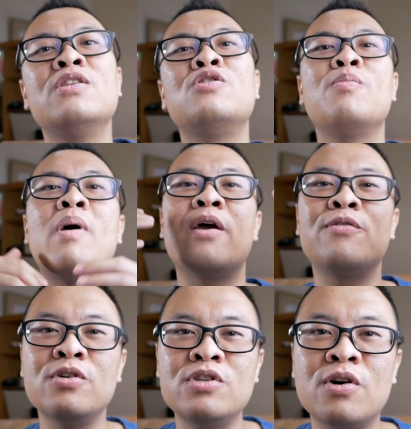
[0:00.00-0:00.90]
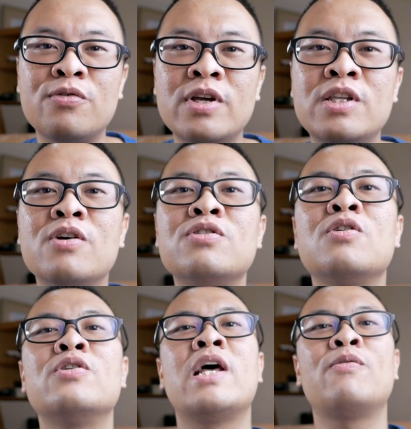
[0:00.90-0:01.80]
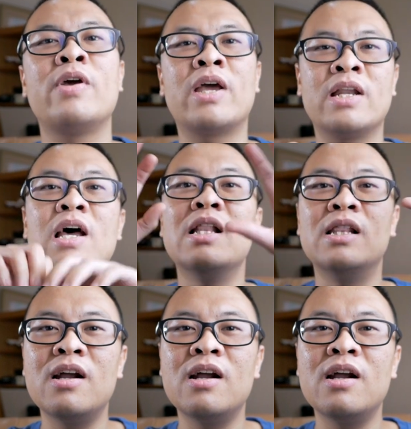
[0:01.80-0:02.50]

into my future videos so that we can